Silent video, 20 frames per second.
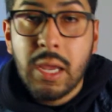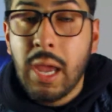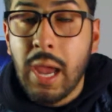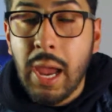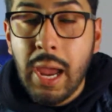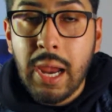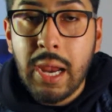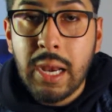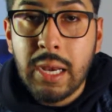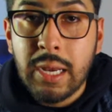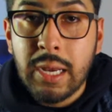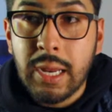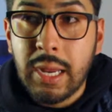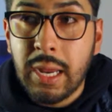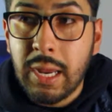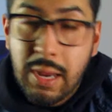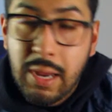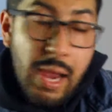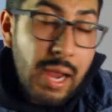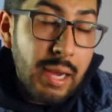And
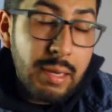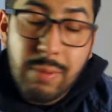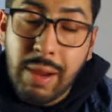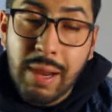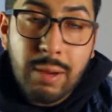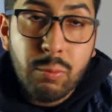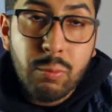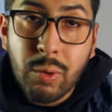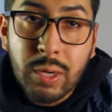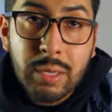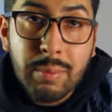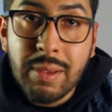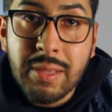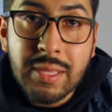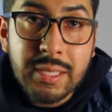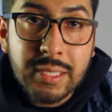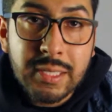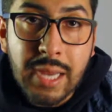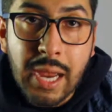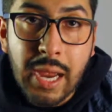I recommend
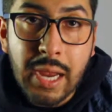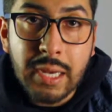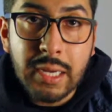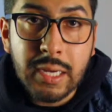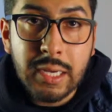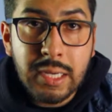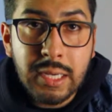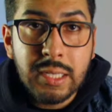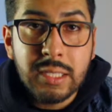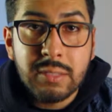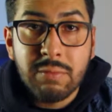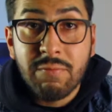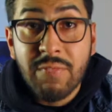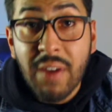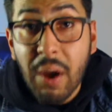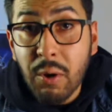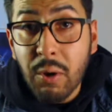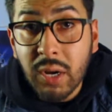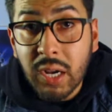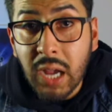this guy. He's
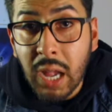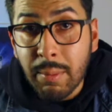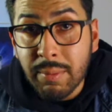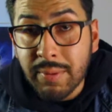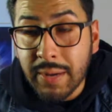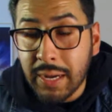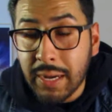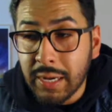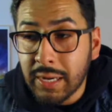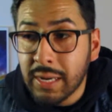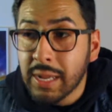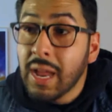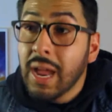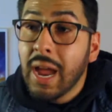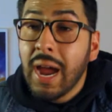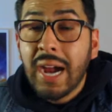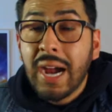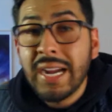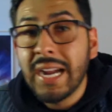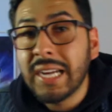very accommodating.
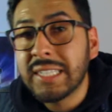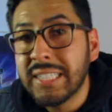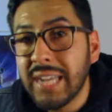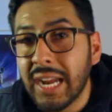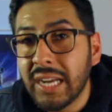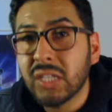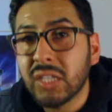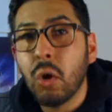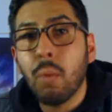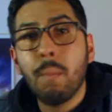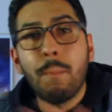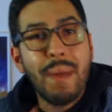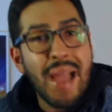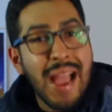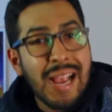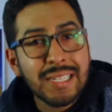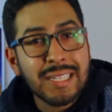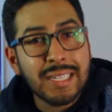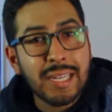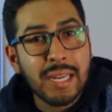I actually had to go
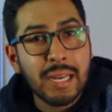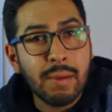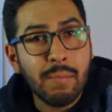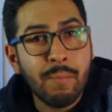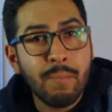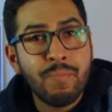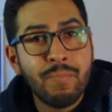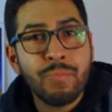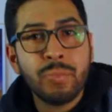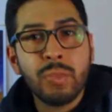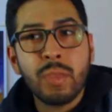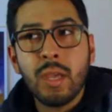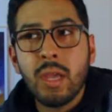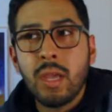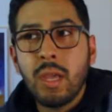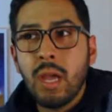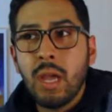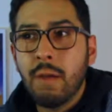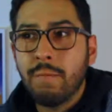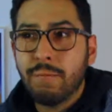back to him
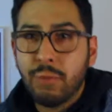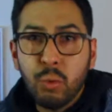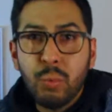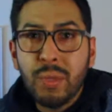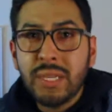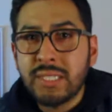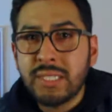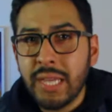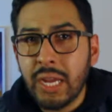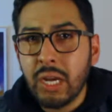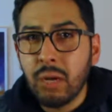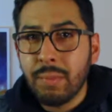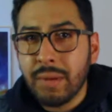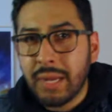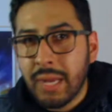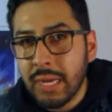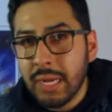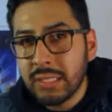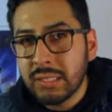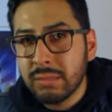a few weeks later
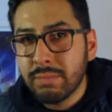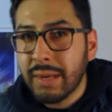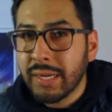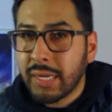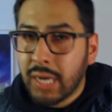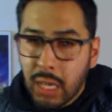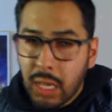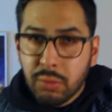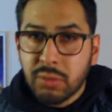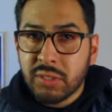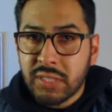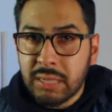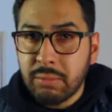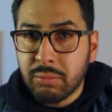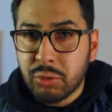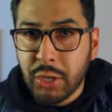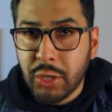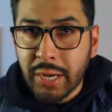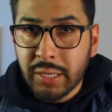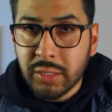because my color scheme
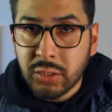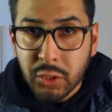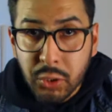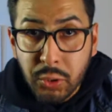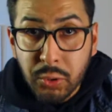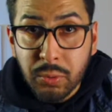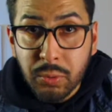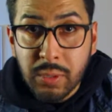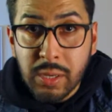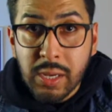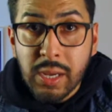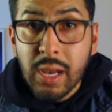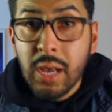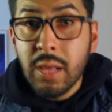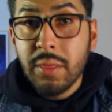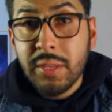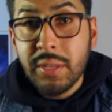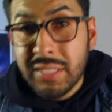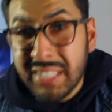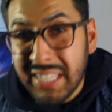changed to
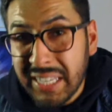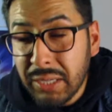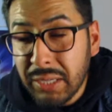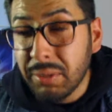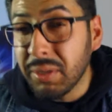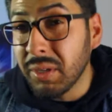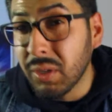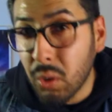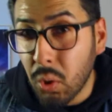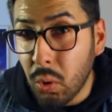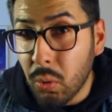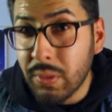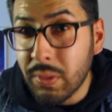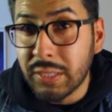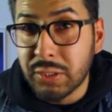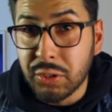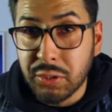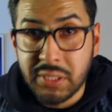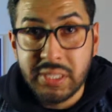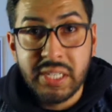the teal and gold that
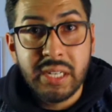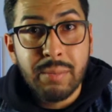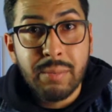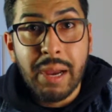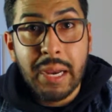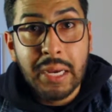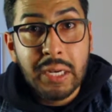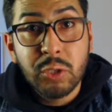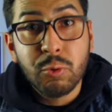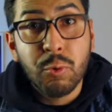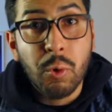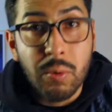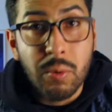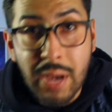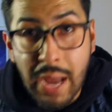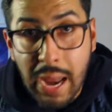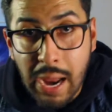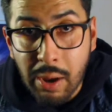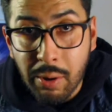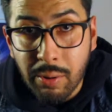you see in my intro
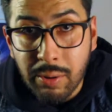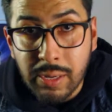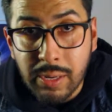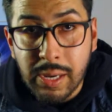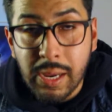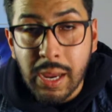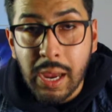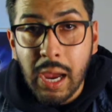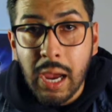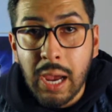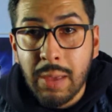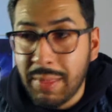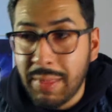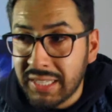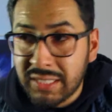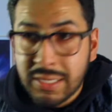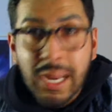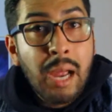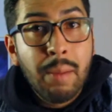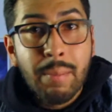now. That's
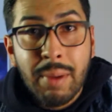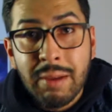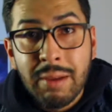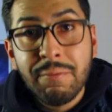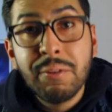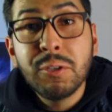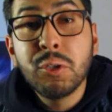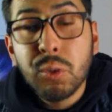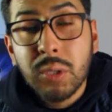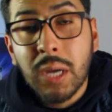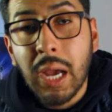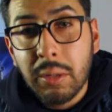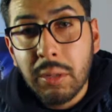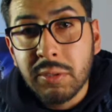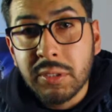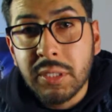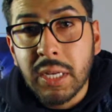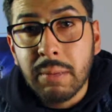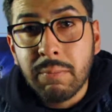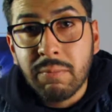now my official color
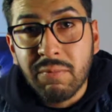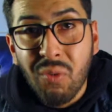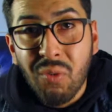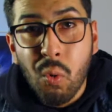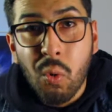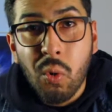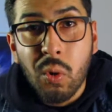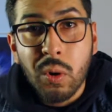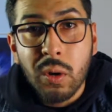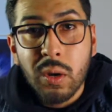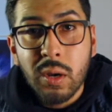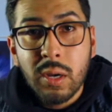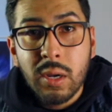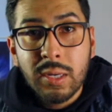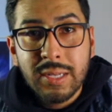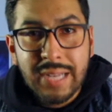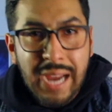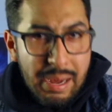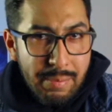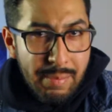scheme for
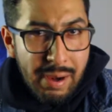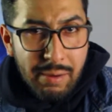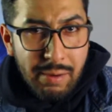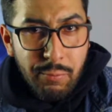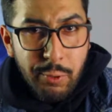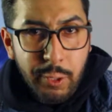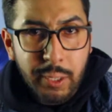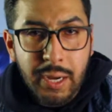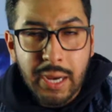Guy Maverick.